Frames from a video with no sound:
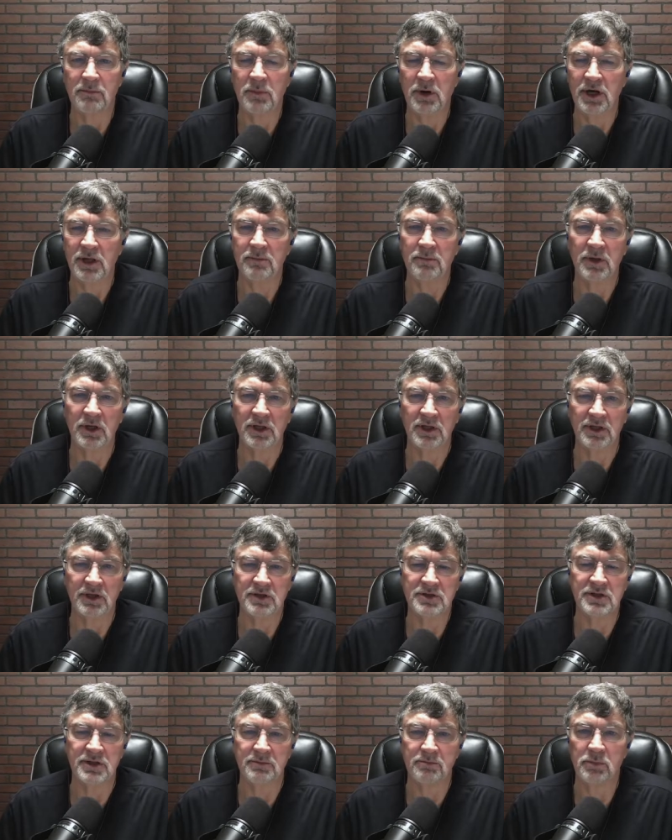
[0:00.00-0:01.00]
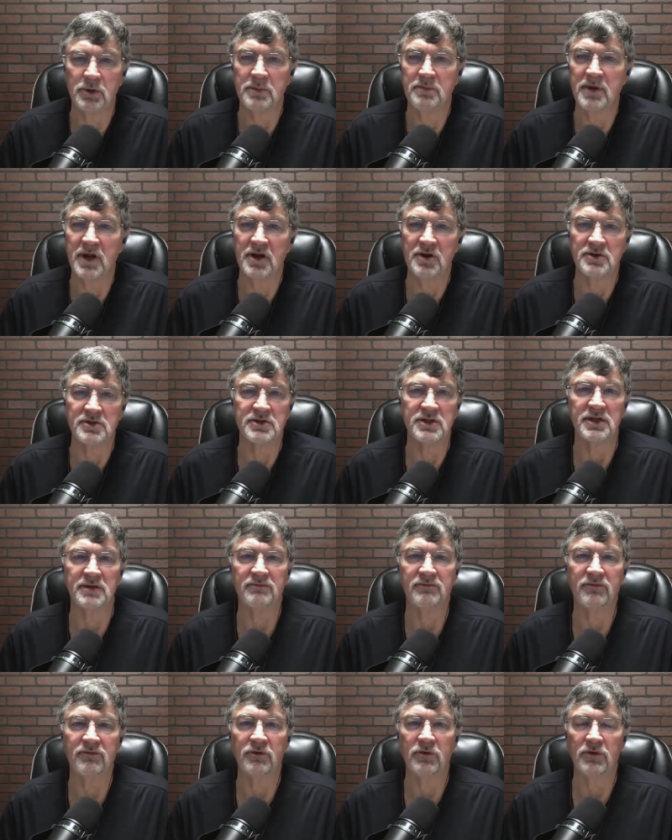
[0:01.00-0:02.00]
But at least it
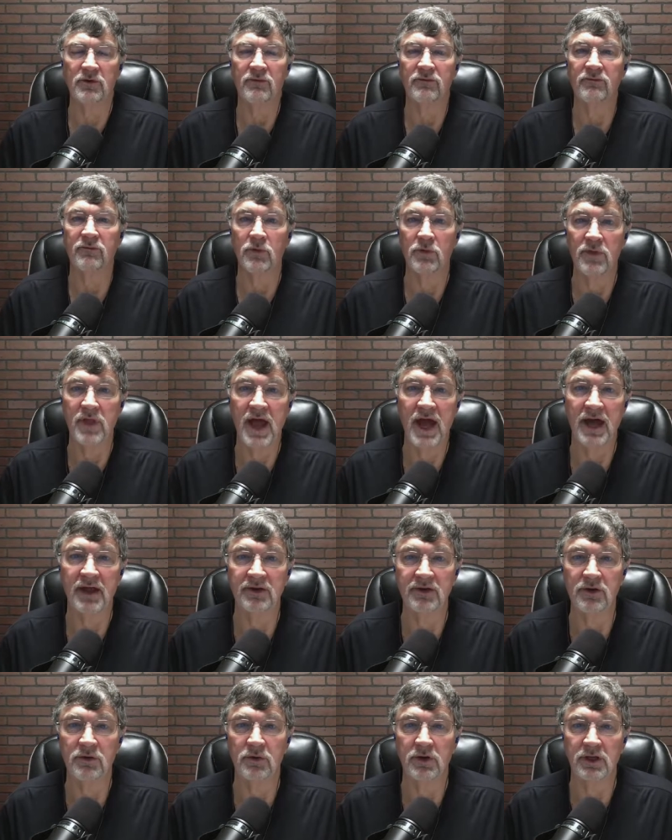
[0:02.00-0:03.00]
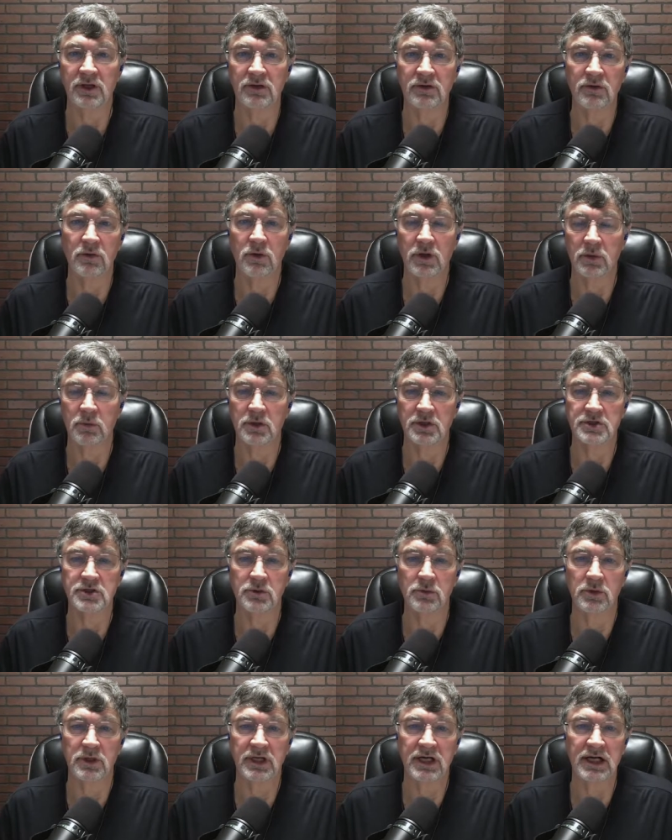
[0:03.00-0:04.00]
prepares them for that, knowing
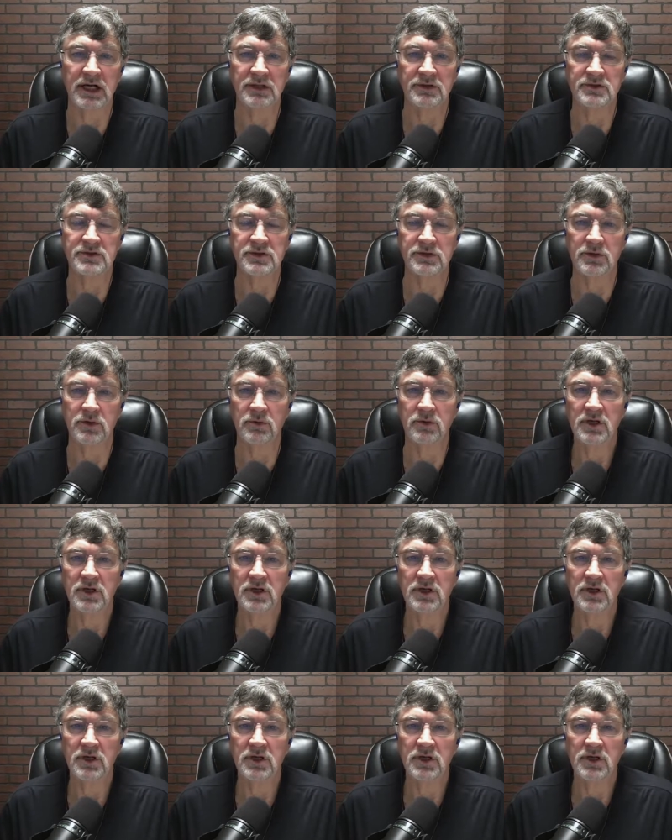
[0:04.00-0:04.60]
what's going on.